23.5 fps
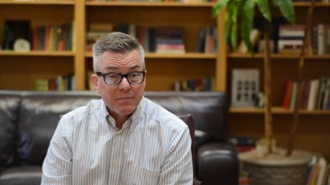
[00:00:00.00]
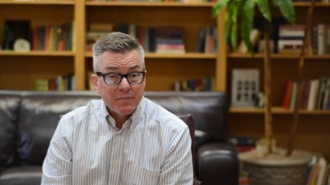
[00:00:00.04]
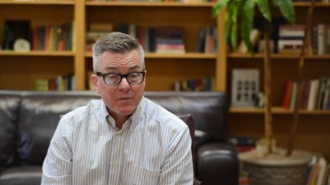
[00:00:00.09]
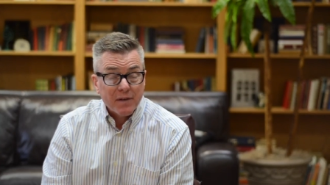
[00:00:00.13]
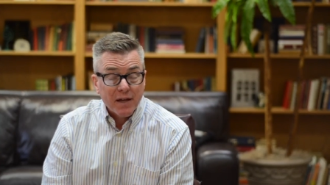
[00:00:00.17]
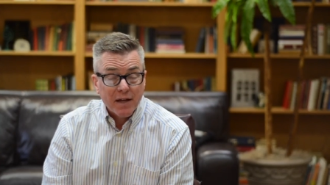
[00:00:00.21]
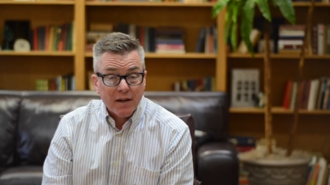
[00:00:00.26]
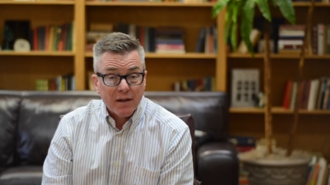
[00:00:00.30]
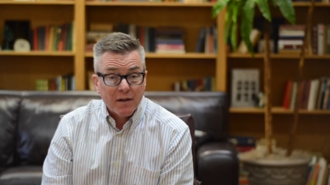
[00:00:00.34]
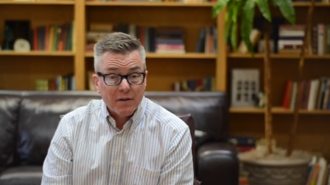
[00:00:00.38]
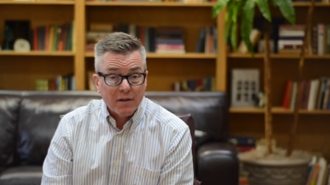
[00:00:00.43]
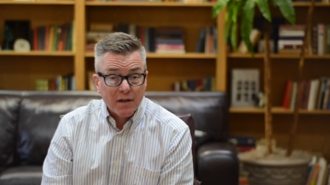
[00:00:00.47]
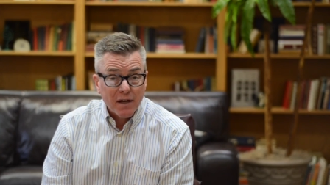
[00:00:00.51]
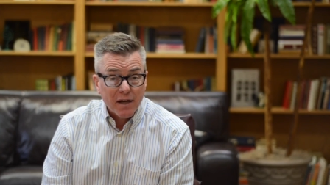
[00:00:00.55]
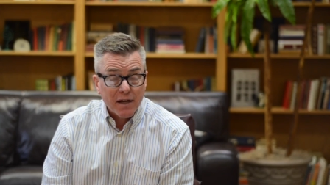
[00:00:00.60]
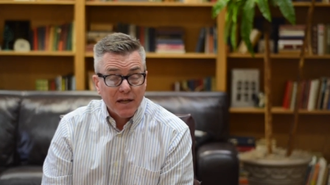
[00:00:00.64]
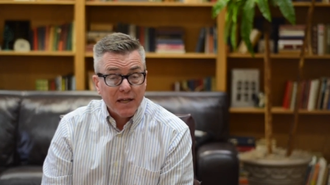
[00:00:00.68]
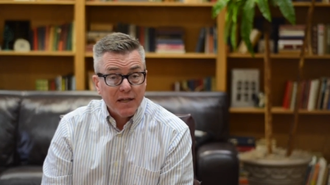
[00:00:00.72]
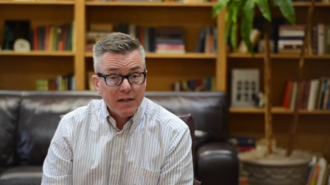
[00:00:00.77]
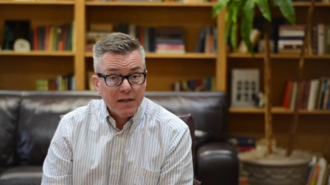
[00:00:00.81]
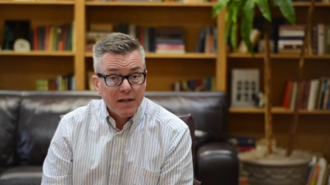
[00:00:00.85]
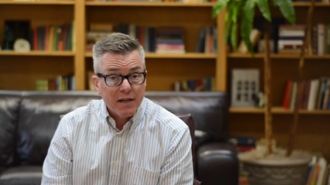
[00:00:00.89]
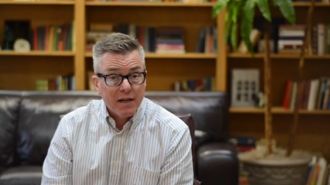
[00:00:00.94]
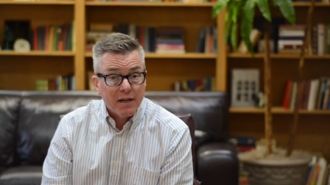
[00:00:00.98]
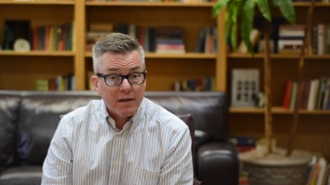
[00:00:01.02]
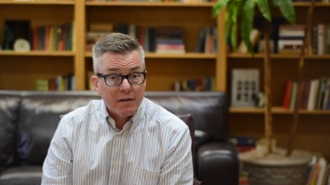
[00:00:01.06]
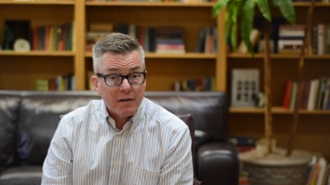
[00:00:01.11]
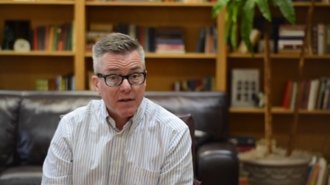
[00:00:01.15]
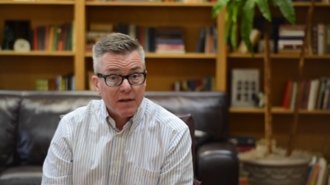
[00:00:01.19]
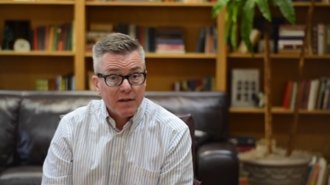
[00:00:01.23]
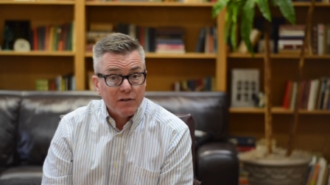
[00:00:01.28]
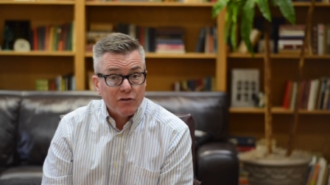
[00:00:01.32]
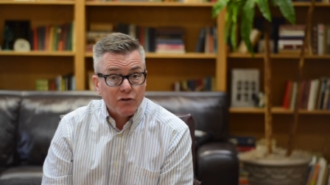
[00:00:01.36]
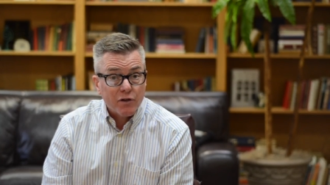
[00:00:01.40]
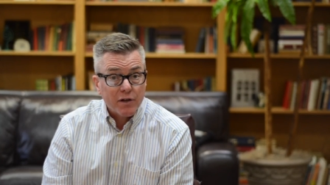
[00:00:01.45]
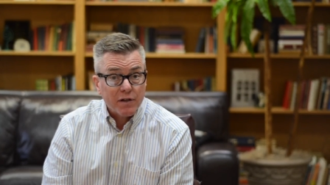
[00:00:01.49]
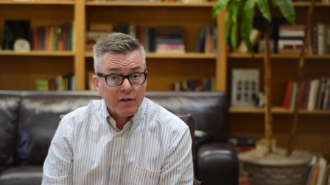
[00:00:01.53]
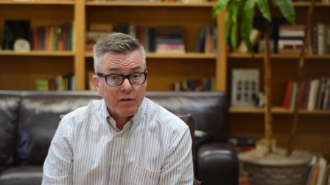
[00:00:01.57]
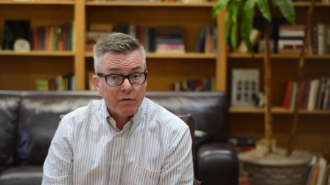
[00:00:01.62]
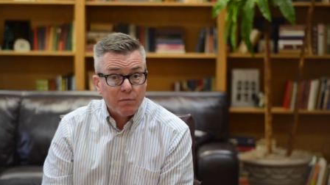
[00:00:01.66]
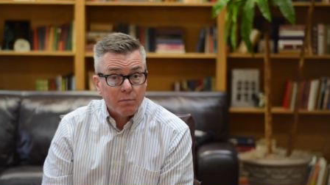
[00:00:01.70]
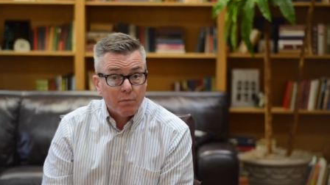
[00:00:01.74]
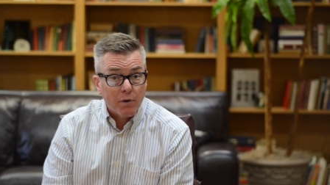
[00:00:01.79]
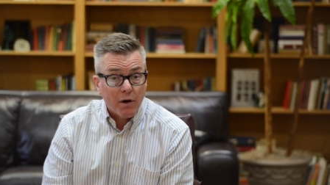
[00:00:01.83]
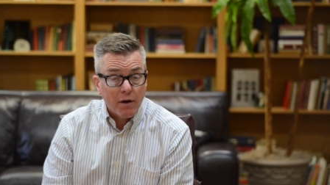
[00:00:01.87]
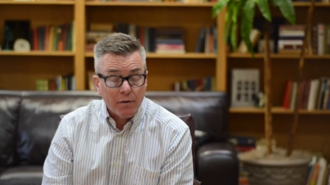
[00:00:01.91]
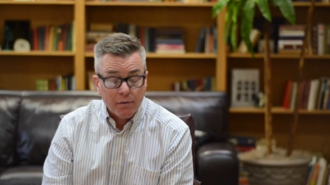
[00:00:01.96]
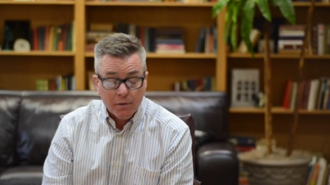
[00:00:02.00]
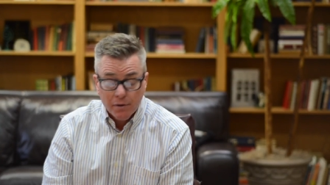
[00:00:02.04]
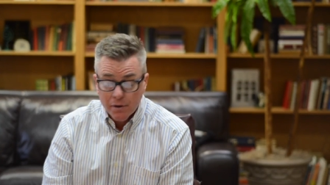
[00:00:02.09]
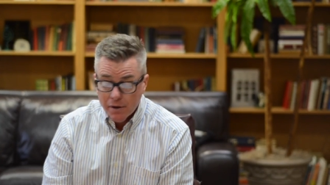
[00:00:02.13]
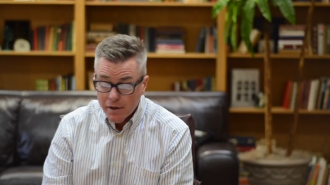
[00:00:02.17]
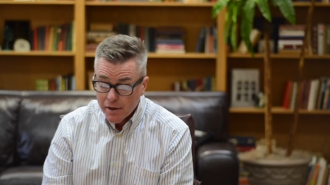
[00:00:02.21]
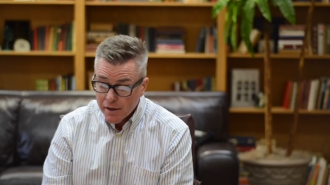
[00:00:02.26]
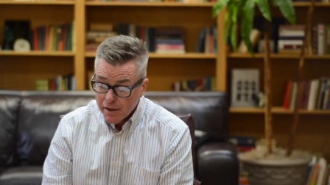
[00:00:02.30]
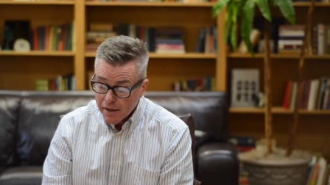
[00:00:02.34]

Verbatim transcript: And uh, he did. He tricked his brother.